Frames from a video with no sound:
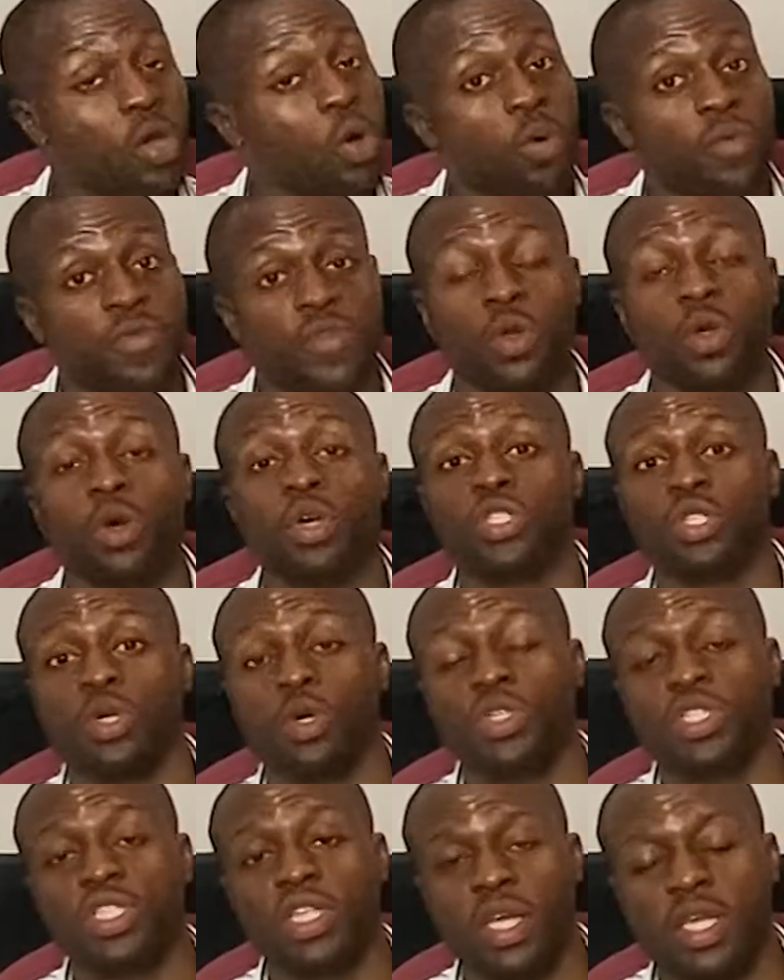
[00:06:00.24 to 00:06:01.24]
or if you're not
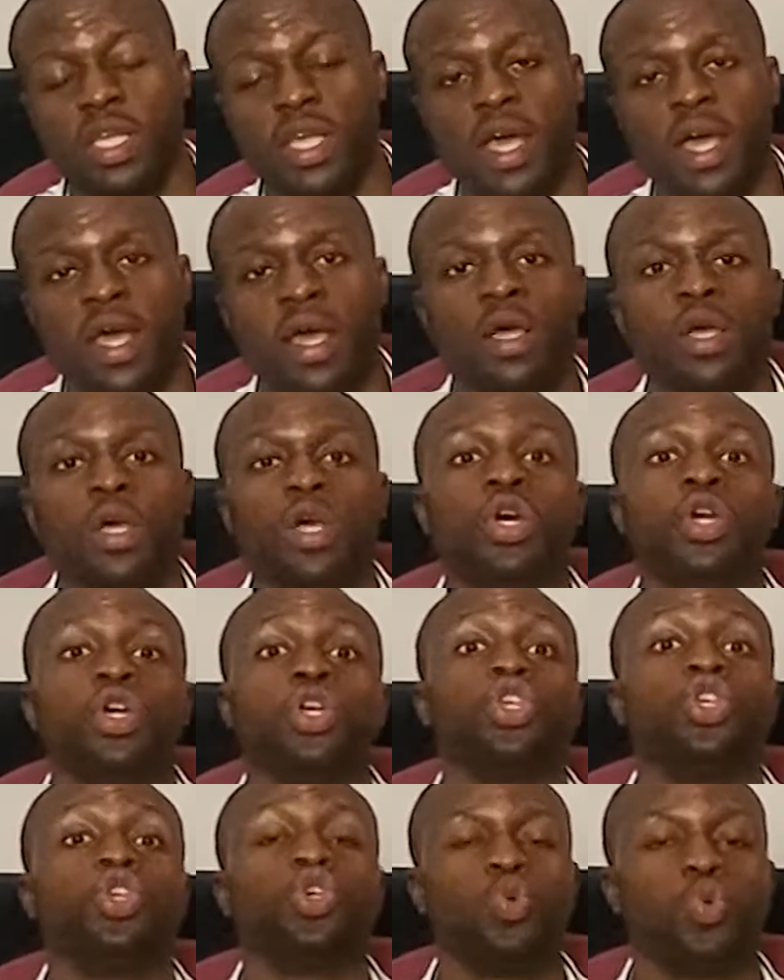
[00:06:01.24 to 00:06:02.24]
associate yet,
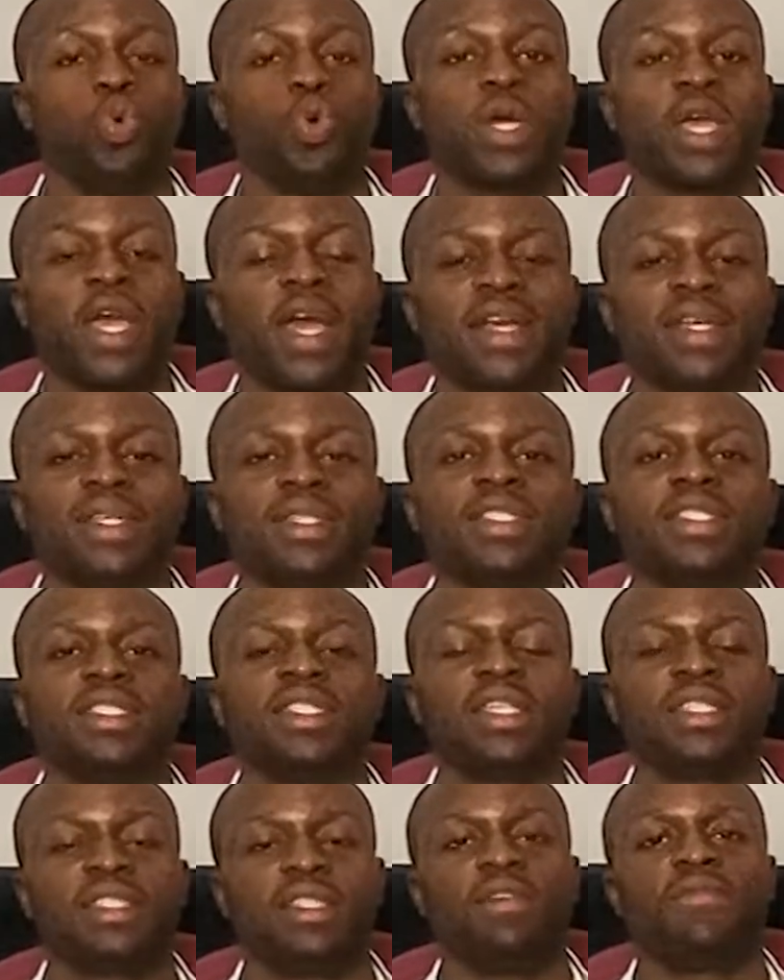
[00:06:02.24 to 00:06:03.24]
you will get
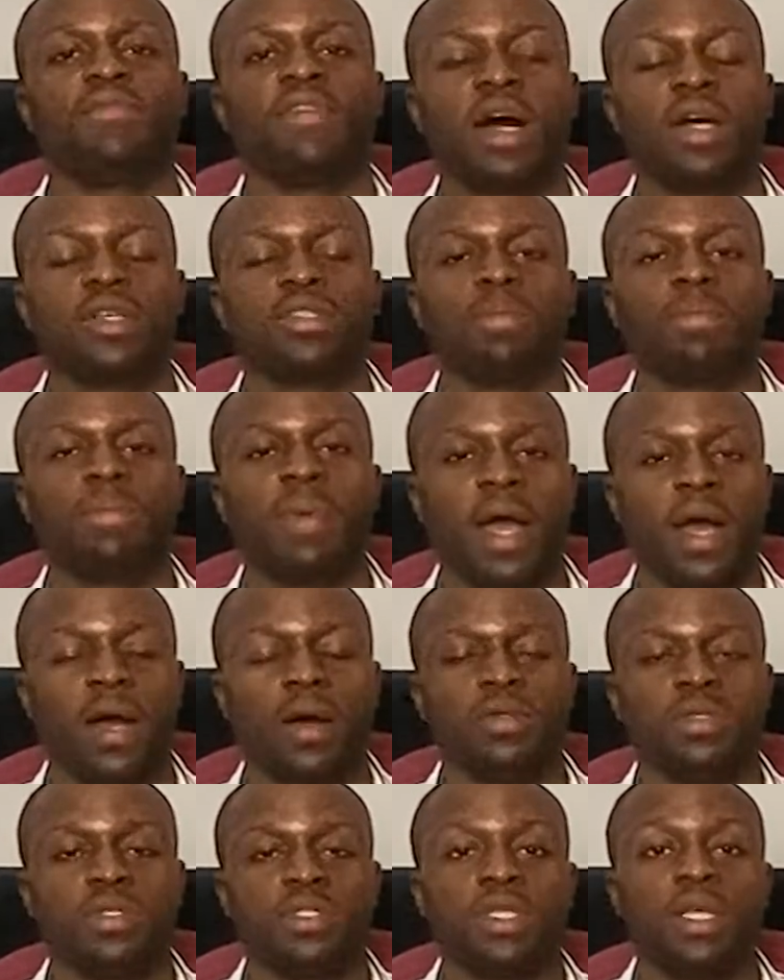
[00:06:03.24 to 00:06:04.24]

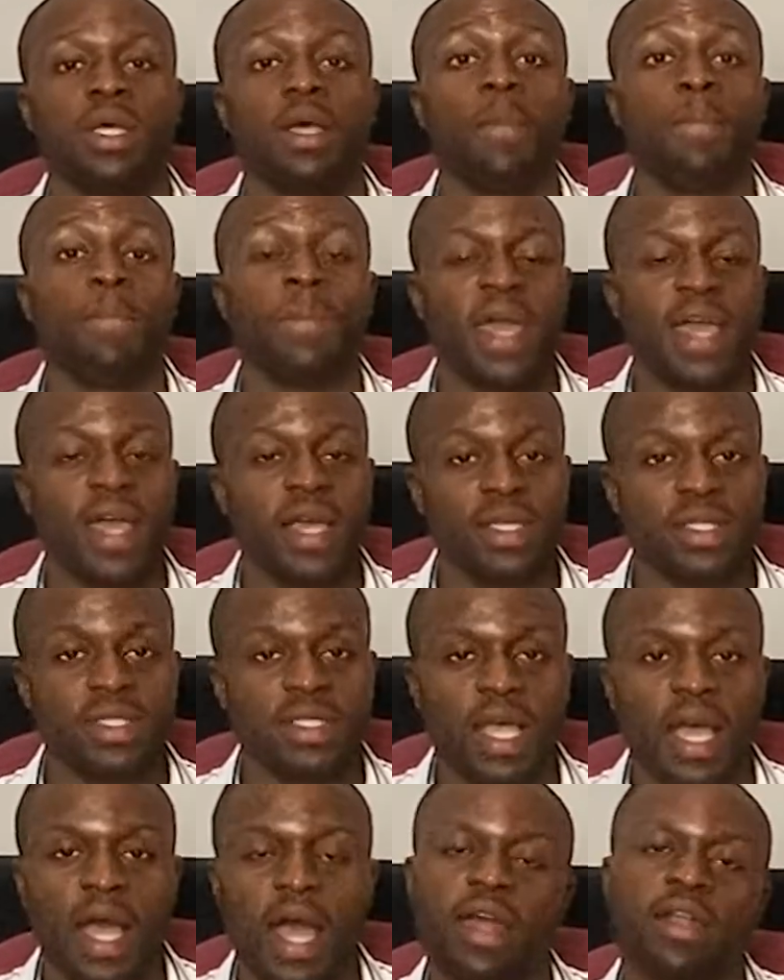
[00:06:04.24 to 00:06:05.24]
£60,000 base,
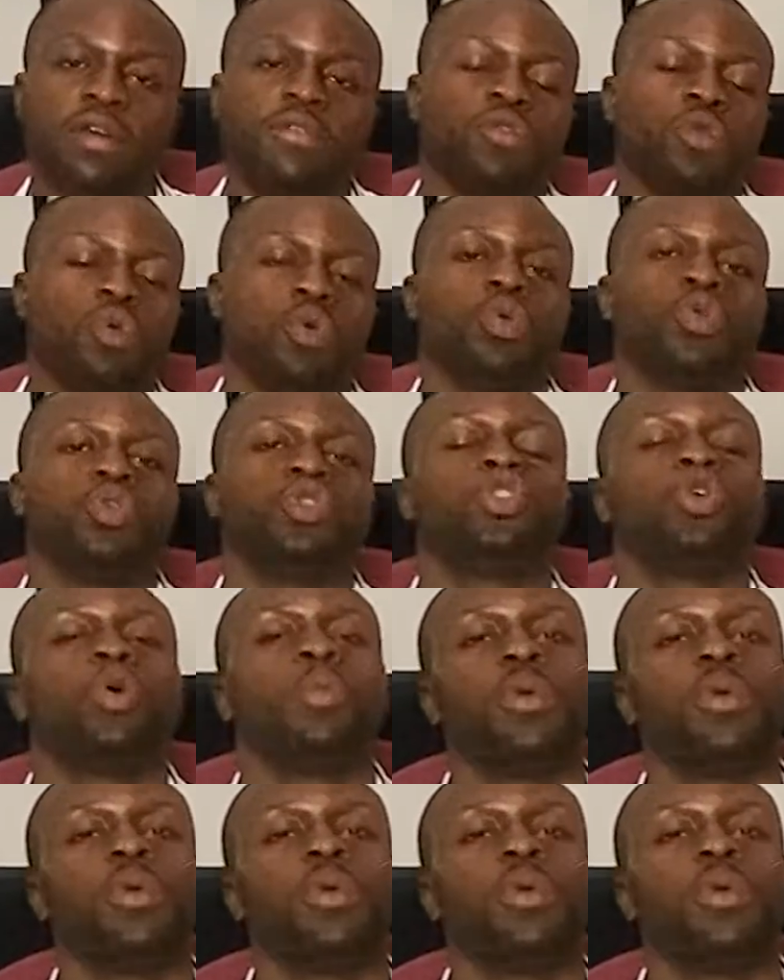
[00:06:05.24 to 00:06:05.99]
and of course your